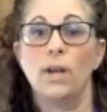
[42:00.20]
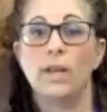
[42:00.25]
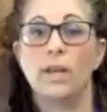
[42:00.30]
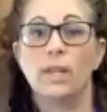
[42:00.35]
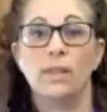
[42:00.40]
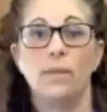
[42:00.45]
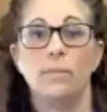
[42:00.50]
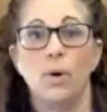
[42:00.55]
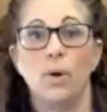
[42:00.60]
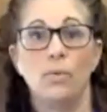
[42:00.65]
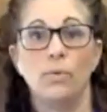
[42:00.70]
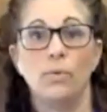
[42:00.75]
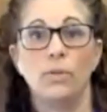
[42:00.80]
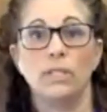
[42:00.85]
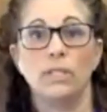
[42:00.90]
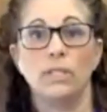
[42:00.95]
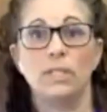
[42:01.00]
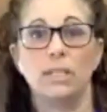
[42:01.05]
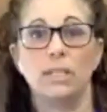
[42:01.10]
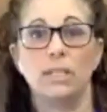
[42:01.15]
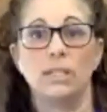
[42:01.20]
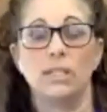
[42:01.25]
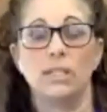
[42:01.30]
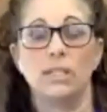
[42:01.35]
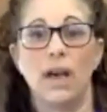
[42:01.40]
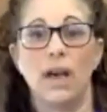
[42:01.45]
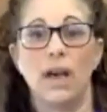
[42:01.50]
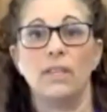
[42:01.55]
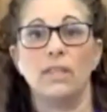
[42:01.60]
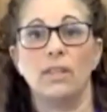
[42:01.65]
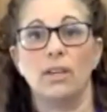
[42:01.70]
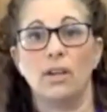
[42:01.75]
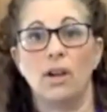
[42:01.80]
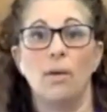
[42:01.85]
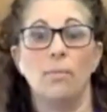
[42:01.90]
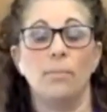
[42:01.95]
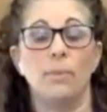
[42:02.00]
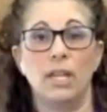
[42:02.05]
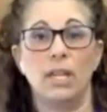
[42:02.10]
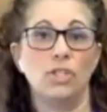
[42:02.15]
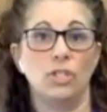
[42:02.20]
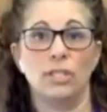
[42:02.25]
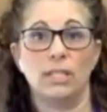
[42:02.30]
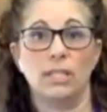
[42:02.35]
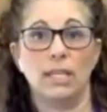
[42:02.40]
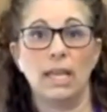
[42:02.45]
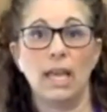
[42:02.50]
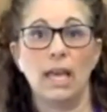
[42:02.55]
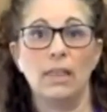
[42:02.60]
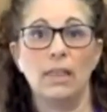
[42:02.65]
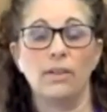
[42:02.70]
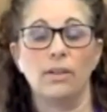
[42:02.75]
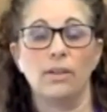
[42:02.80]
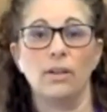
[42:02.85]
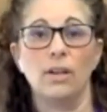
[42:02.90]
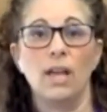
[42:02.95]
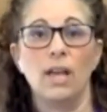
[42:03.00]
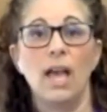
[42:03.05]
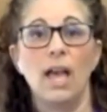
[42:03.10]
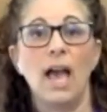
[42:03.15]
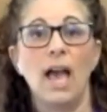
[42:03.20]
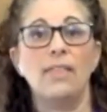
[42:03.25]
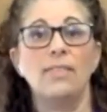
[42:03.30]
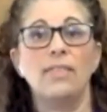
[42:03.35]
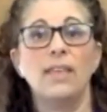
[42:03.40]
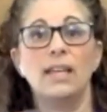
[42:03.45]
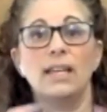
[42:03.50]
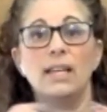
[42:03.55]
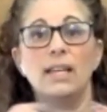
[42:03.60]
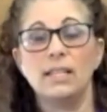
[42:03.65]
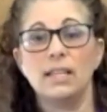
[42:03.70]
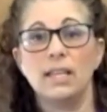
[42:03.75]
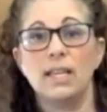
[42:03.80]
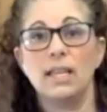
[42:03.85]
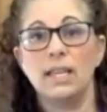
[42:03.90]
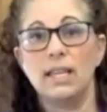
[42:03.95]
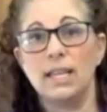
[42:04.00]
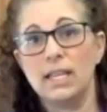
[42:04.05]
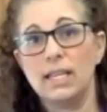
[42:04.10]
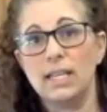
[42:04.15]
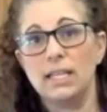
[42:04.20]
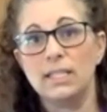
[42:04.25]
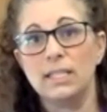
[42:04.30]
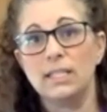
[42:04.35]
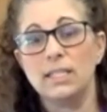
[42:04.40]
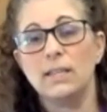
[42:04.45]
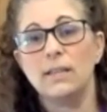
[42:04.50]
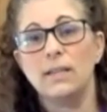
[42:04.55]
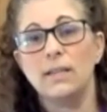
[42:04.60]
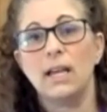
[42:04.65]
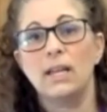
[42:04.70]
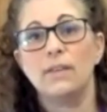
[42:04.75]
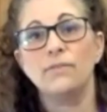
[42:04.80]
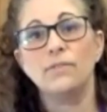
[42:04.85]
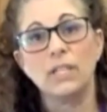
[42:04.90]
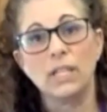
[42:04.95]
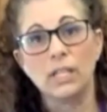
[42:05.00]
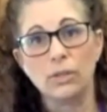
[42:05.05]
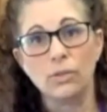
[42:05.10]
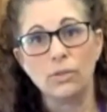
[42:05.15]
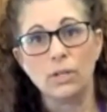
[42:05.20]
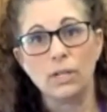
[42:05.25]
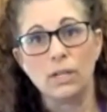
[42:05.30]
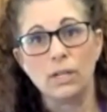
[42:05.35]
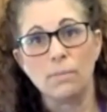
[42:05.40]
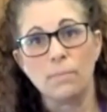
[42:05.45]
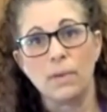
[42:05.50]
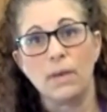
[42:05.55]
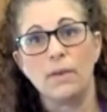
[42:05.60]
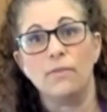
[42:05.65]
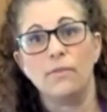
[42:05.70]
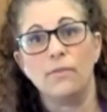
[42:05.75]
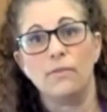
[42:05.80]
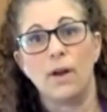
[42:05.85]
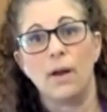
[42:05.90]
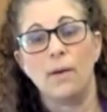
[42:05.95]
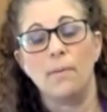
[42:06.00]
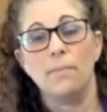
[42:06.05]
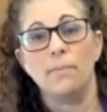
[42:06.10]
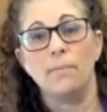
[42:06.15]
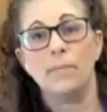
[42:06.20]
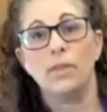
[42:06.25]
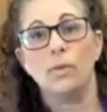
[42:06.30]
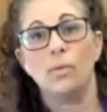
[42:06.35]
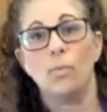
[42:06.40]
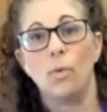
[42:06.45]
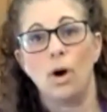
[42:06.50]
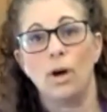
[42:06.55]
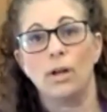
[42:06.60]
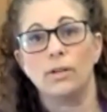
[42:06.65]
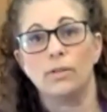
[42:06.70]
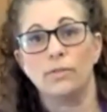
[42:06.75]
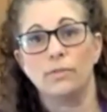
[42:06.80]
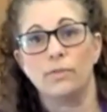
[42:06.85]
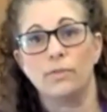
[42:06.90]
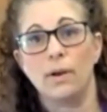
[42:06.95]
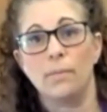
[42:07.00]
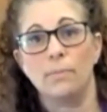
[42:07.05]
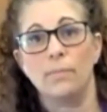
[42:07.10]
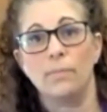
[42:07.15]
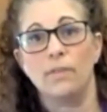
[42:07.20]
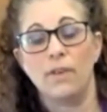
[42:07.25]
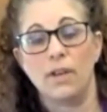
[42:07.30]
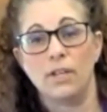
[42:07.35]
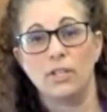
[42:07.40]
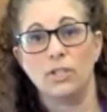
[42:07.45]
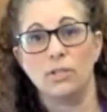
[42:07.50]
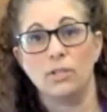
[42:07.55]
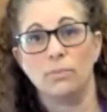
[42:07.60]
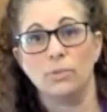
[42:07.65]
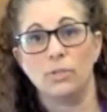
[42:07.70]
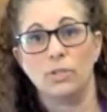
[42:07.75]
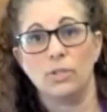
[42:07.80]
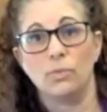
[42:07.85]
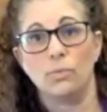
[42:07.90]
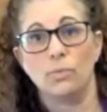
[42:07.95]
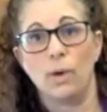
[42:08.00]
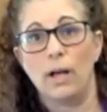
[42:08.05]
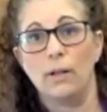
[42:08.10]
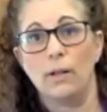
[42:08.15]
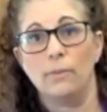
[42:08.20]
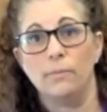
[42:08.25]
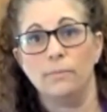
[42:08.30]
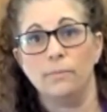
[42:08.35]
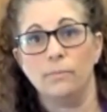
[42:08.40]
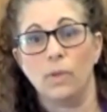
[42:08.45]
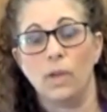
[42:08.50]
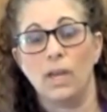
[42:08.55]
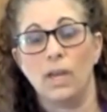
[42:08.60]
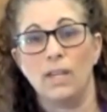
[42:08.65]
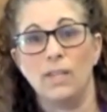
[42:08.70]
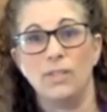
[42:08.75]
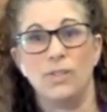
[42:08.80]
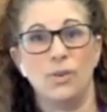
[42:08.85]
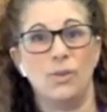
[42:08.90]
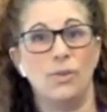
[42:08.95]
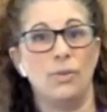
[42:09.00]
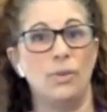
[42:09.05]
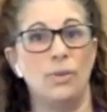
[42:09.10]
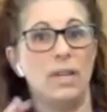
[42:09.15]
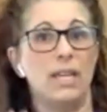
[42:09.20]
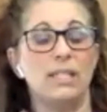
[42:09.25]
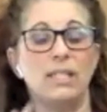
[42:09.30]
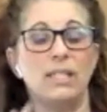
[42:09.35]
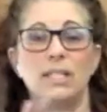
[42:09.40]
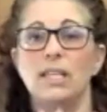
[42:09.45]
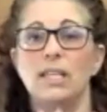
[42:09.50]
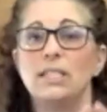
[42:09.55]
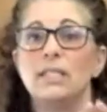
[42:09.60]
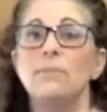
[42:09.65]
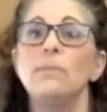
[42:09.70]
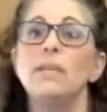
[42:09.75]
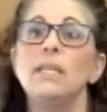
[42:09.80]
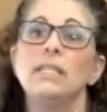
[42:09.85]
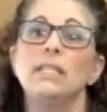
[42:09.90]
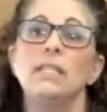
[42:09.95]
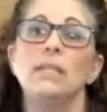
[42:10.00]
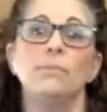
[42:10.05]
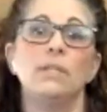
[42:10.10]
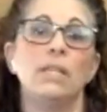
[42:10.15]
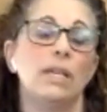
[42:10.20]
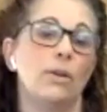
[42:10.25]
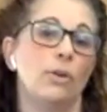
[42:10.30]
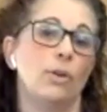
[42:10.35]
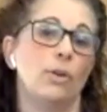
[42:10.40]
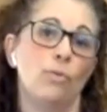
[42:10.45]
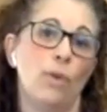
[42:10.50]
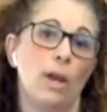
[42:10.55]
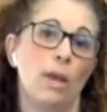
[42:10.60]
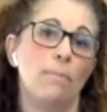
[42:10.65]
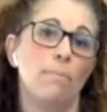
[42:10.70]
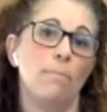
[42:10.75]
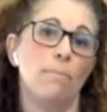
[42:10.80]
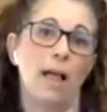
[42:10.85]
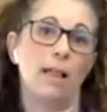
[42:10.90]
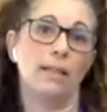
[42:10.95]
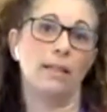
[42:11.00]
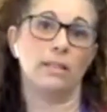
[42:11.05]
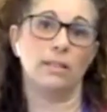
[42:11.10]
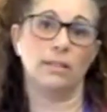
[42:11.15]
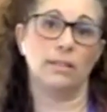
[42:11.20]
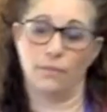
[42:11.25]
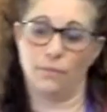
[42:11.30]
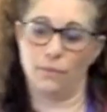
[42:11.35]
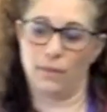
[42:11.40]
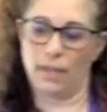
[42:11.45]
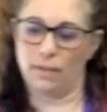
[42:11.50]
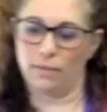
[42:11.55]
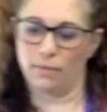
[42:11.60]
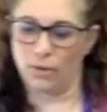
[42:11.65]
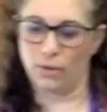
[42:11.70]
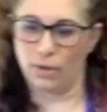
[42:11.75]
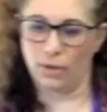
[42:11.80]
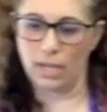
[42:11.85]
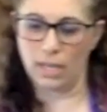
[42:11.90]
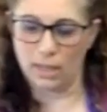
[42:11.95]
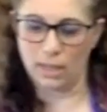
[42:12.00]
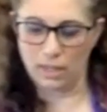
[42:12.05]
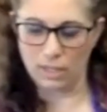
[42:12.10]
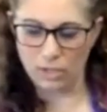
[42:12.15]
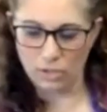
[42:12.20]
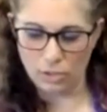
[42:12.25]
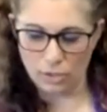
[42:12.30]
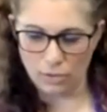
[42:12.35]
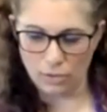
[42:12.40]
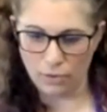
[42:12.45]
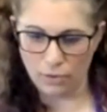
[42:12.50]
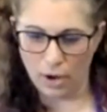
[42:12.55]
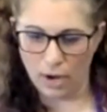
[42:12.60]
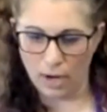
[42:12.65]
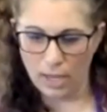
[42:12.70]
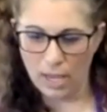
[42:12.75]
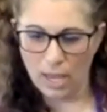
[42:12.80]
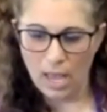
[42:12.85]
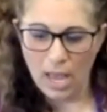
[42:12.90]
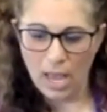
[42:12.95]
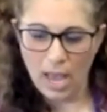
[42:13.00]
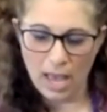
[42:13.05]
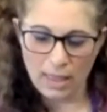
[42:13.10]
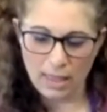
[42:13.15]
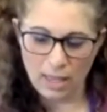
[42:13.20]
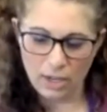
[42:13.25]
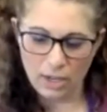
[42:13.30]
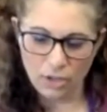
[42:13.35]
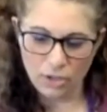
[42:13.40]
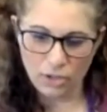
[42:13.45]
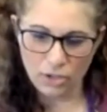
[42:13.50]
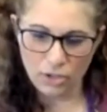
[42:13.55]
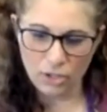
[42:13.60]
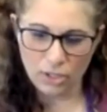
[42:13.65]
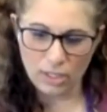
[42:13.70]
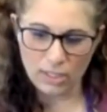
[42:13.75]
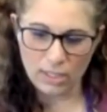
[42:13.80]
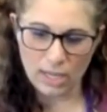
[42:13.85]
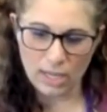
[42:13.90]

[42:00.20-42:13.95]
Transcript: of the bonuses of having the combination together. And then it is kind of diluted a bit from the water from the vegetables as well, okay? So to me, it seems like a great balance of flavor in the stir fry. And then you're just gonna